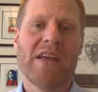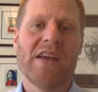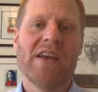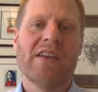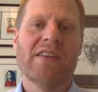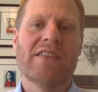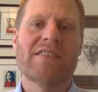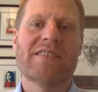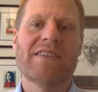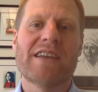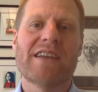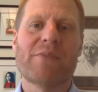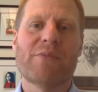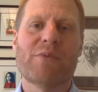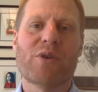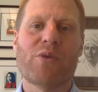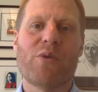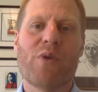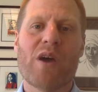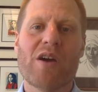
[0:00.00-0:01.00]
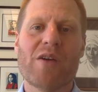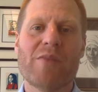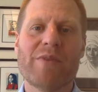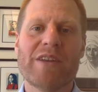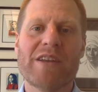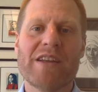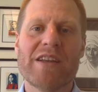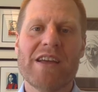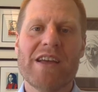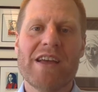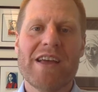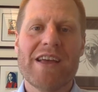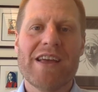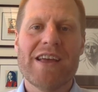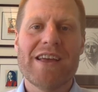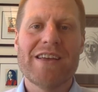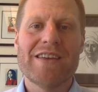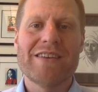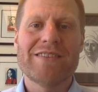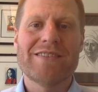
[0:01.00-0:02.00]
The second requirement
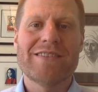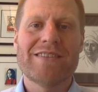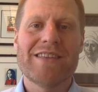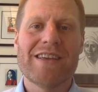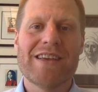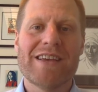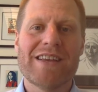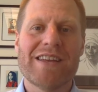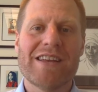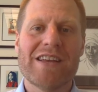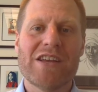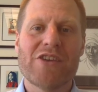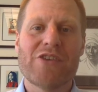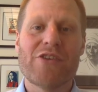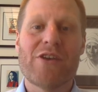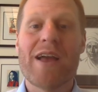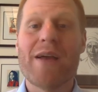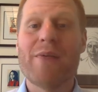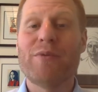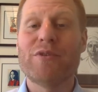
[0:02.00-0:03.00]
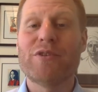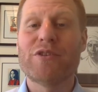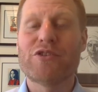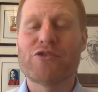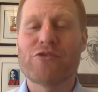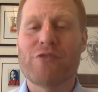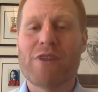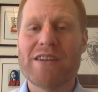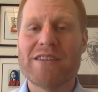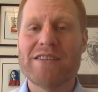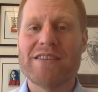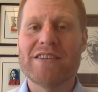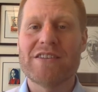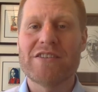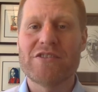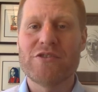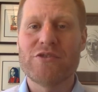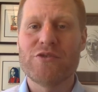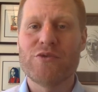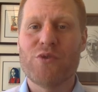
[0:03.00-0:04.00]
is that you're able to trace it
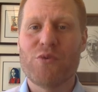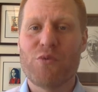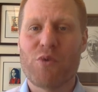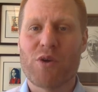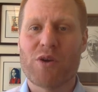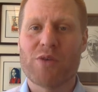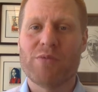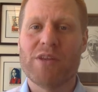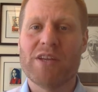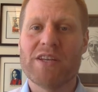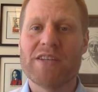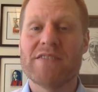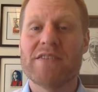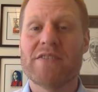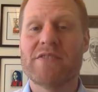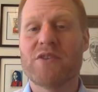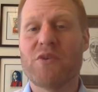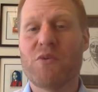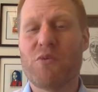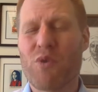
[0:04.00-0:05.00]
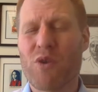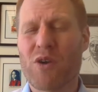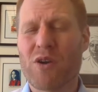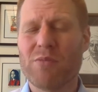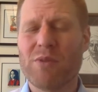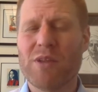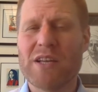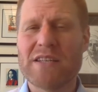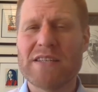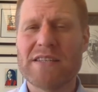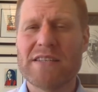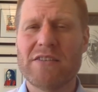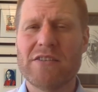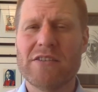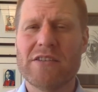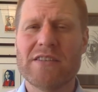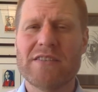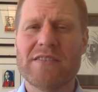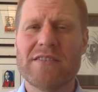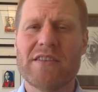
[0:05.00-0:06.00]
to the workplace. So it's a workplace
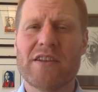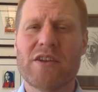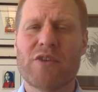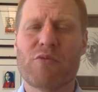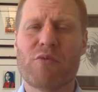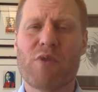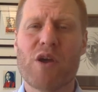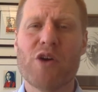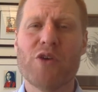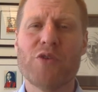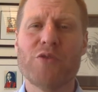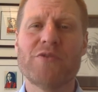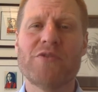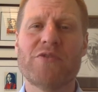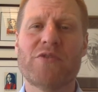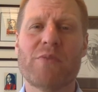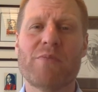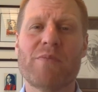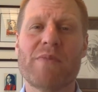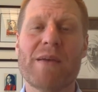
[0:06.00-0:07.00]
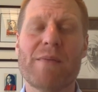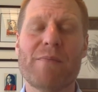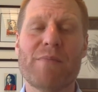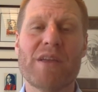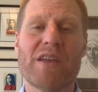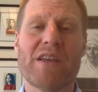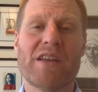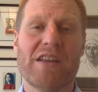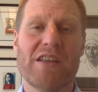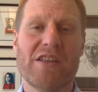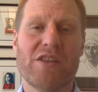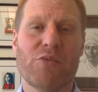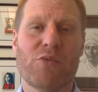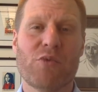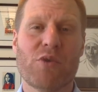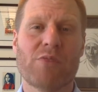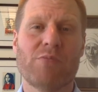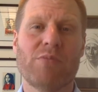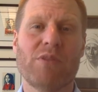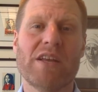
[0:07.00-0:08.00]
illness that arose from them being in the
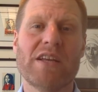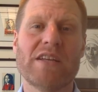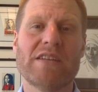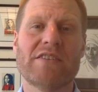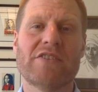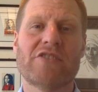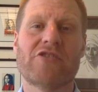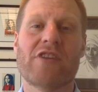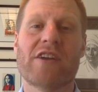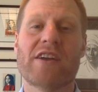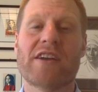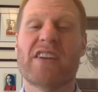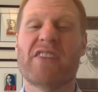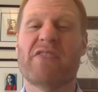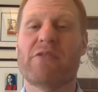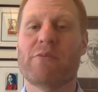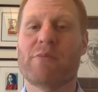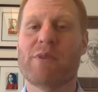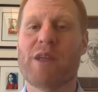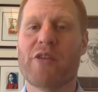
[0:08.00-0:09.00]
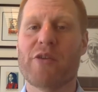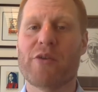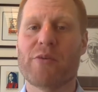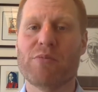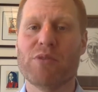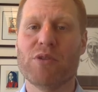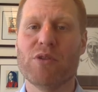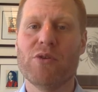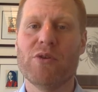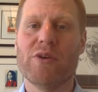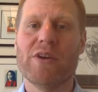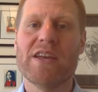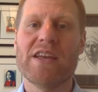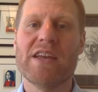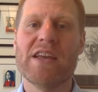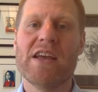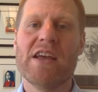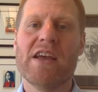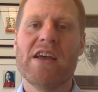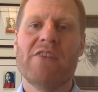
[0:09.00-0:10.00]
workplace, contracting it from another employee,
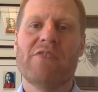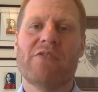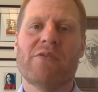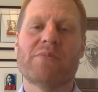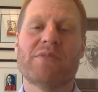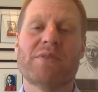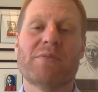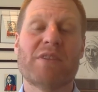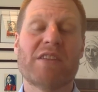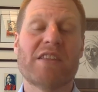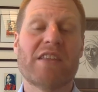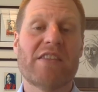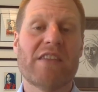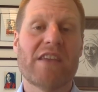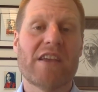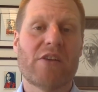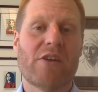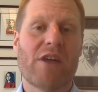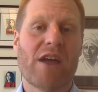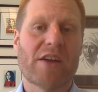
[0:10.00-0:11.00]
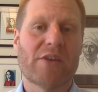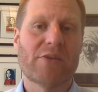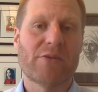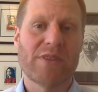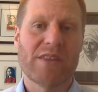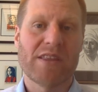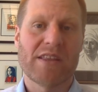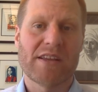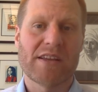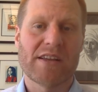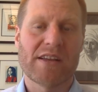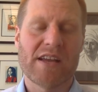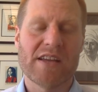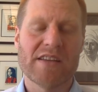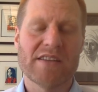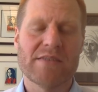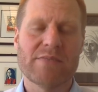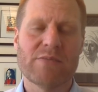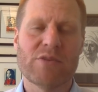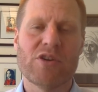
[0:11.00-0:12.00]
from somebody that they interact with, like a
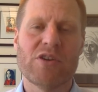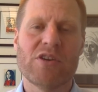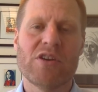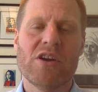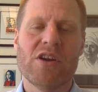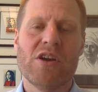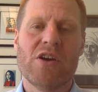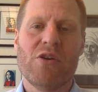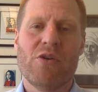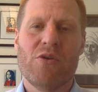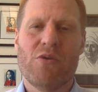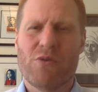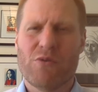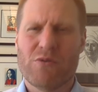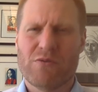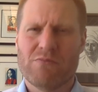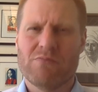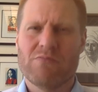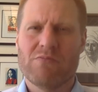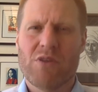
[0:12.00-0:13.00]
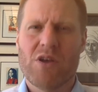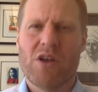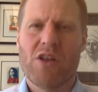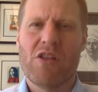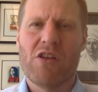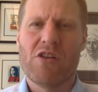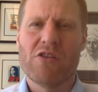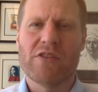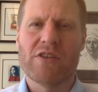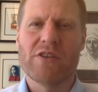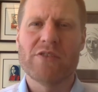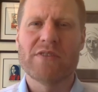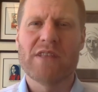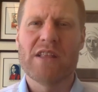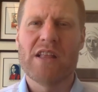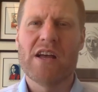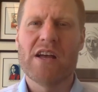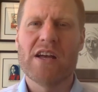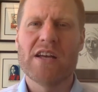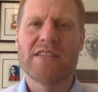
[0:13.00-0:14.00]
customer, or along those
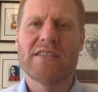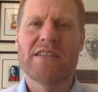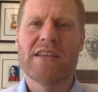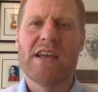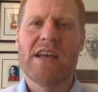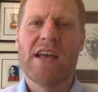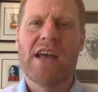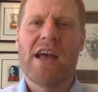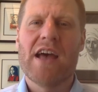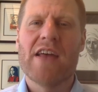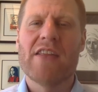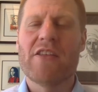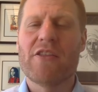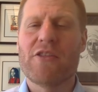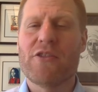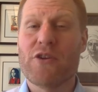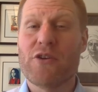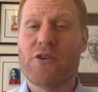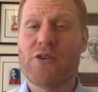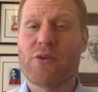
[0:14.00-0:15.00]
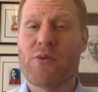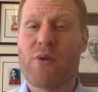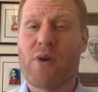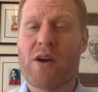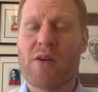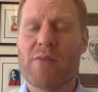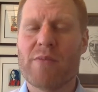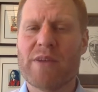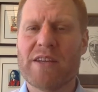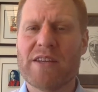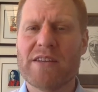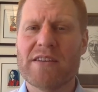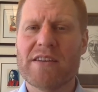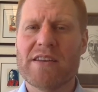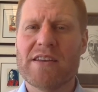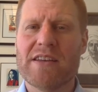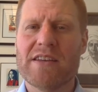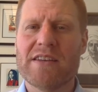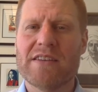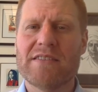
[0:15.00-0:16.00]
lines. And the third requirement
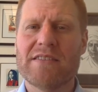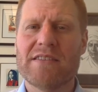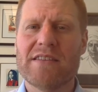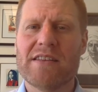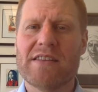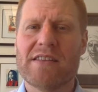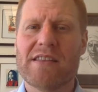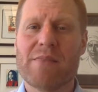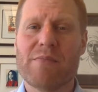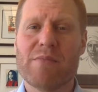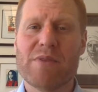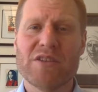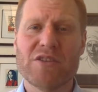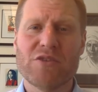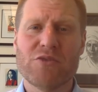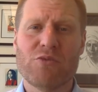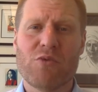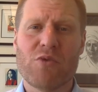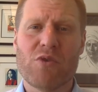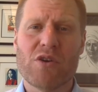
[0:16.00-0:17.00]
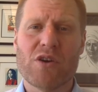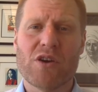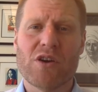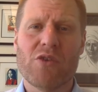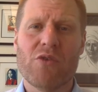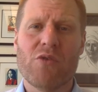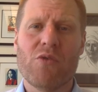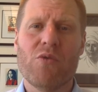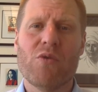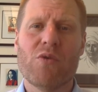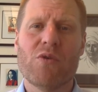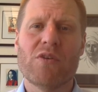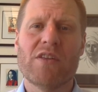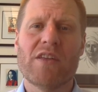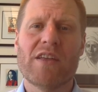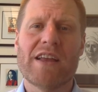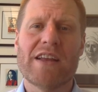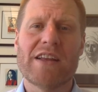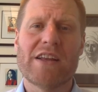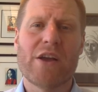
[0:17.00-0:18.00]
is that they missed work, or they
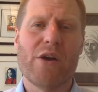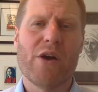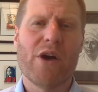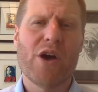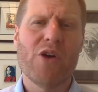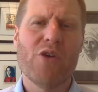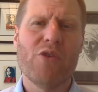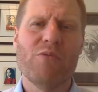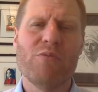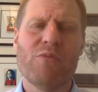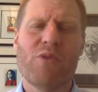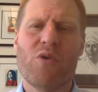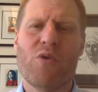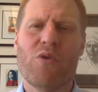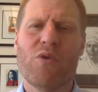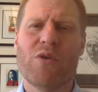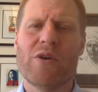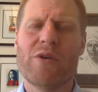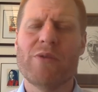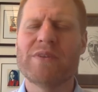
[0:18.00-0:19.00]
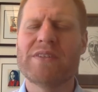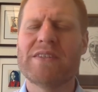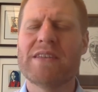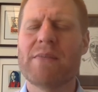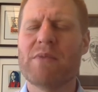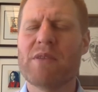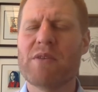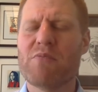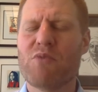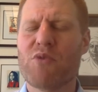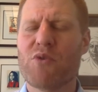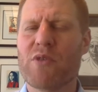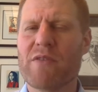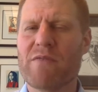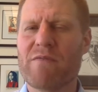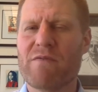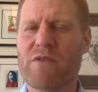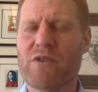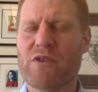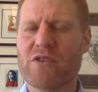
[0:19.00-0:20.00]
had to go home, or it was something more
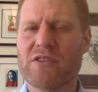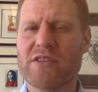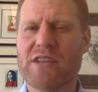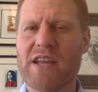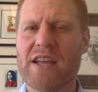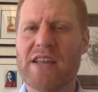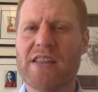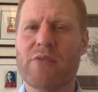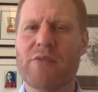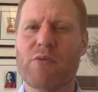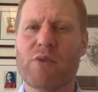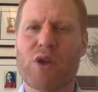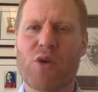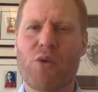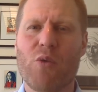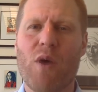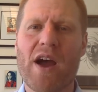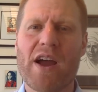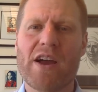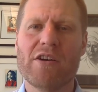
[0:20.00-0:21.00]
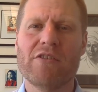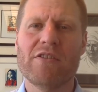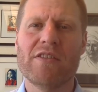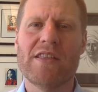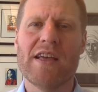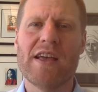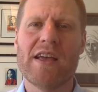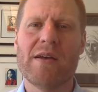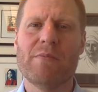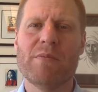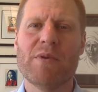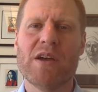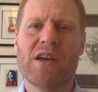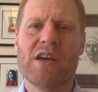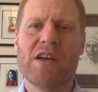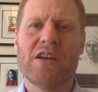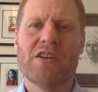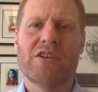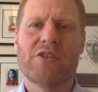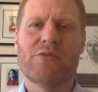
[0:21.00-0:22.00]
than first aid that required them
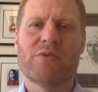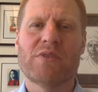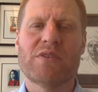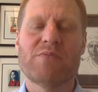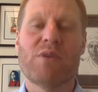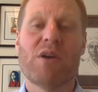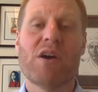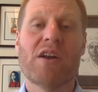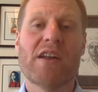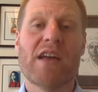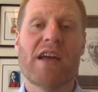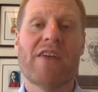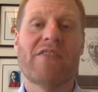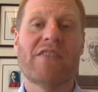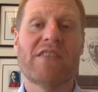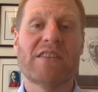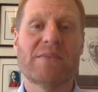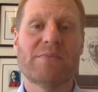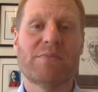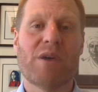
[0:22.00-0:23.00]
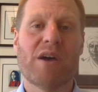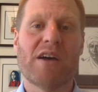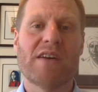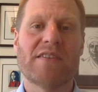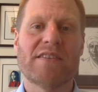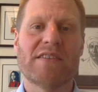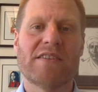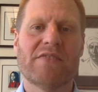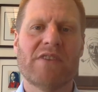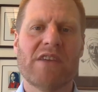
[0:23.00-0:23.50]
to respond to having this positive.